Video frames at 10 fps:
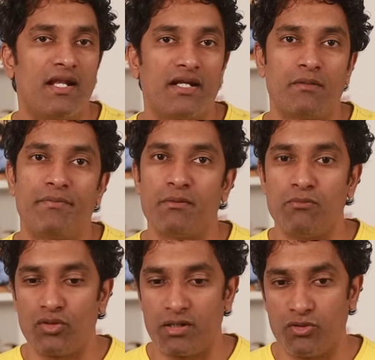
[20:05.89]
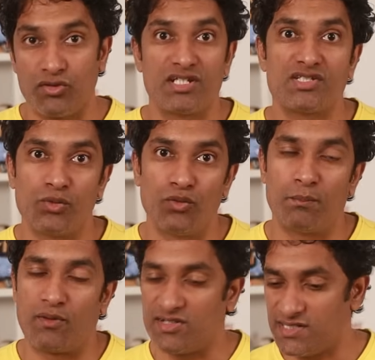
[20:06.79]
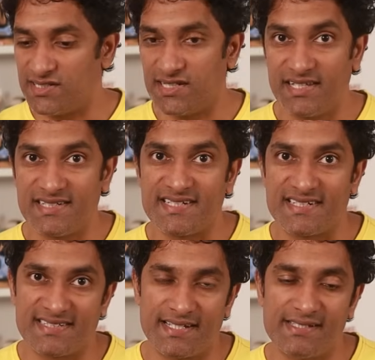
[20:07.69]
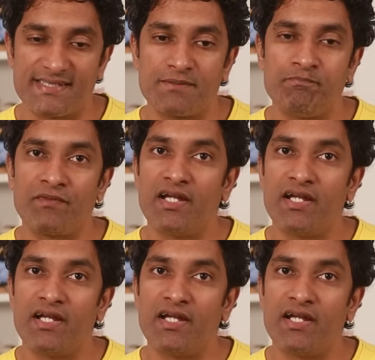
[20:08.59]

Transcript: a little bit more about this whole process and the 6 skills.